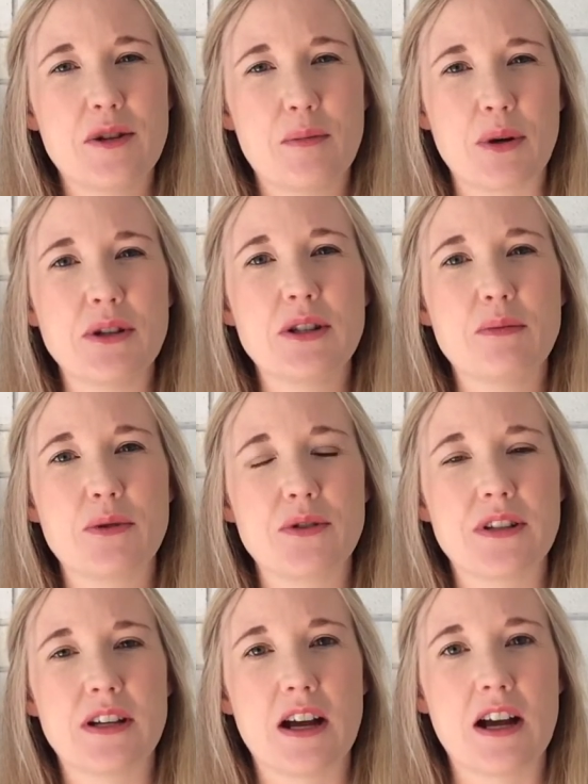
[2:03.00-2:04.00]
principles
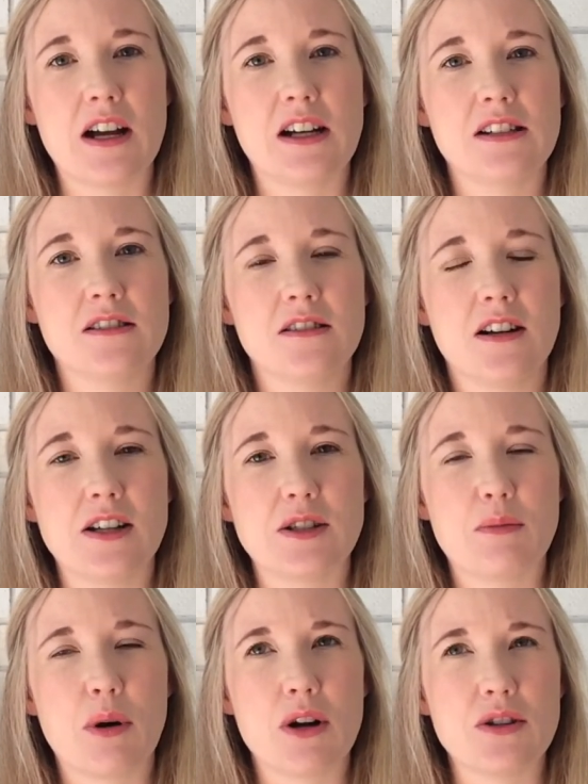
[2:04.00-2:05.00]
that are, I
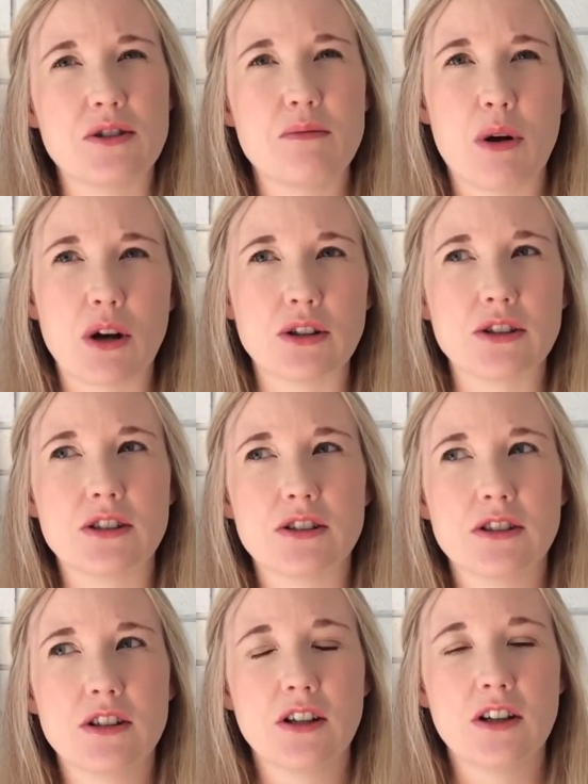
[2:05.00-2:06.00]
suppose, the most
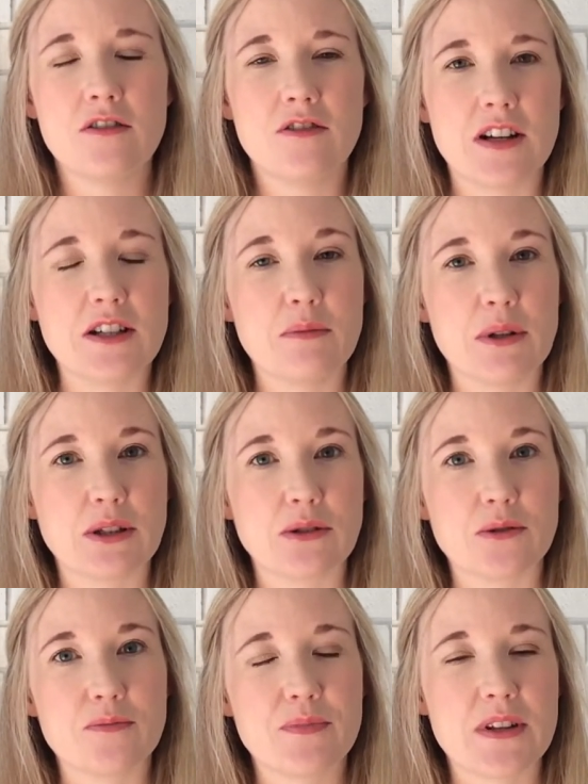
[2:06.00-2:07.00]

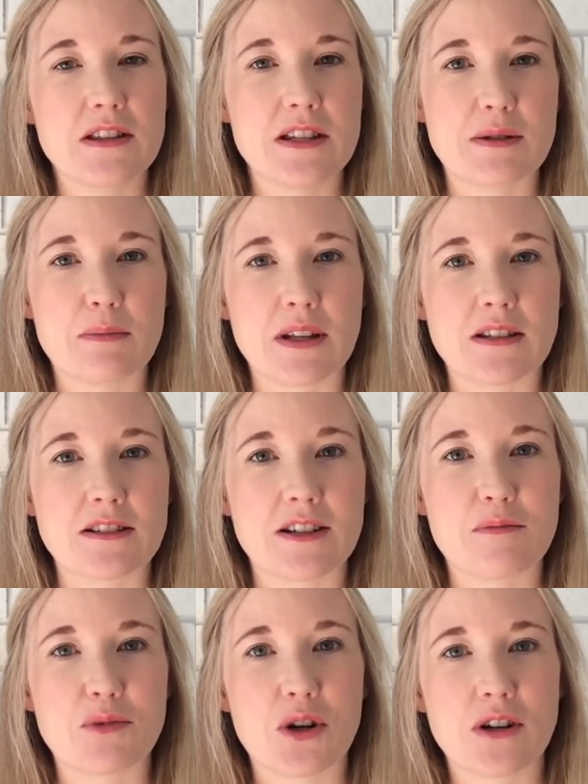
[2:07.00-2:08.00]
fundamental in this message
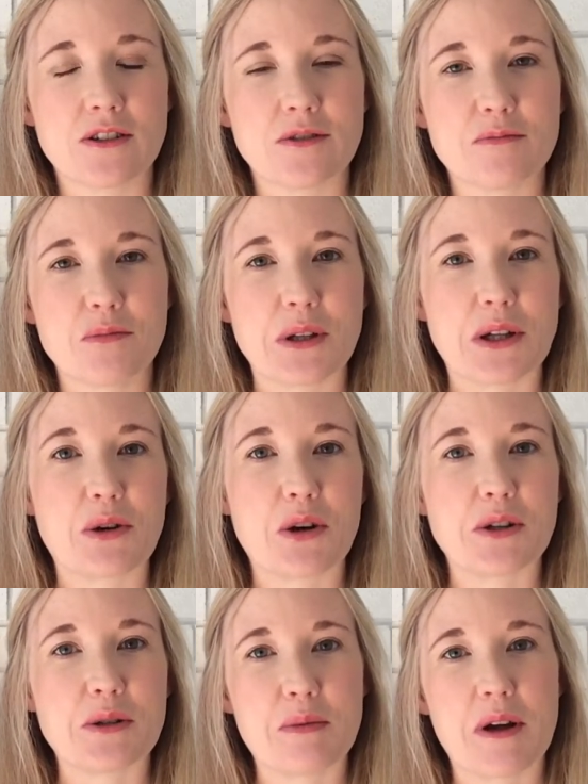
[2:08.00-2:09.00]
I'm trying to bring
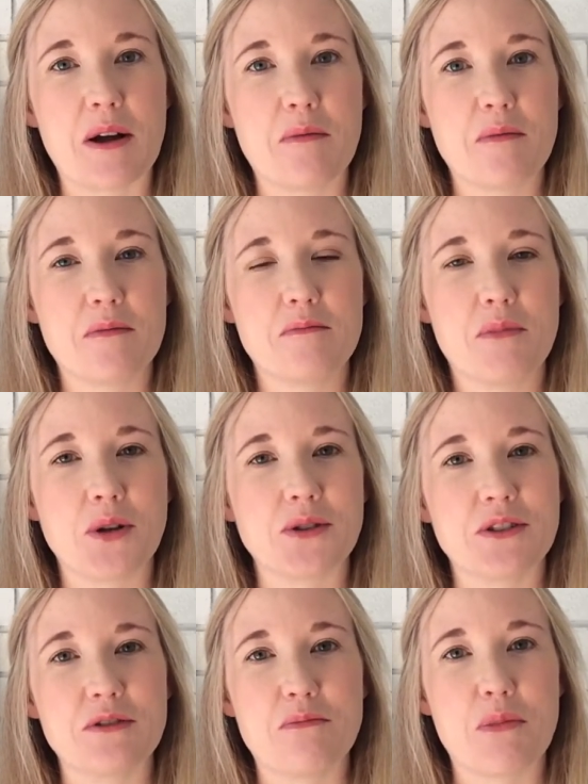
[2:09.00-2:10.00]
across about
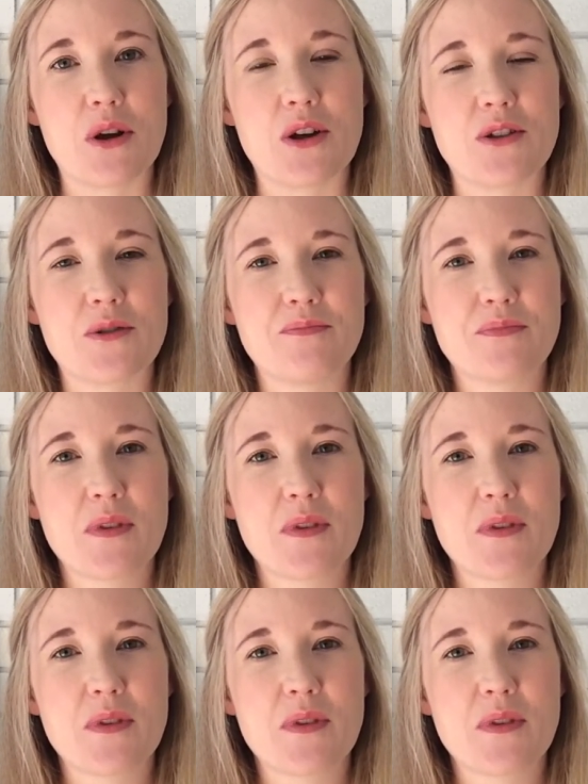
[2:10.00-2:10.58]
positive birth.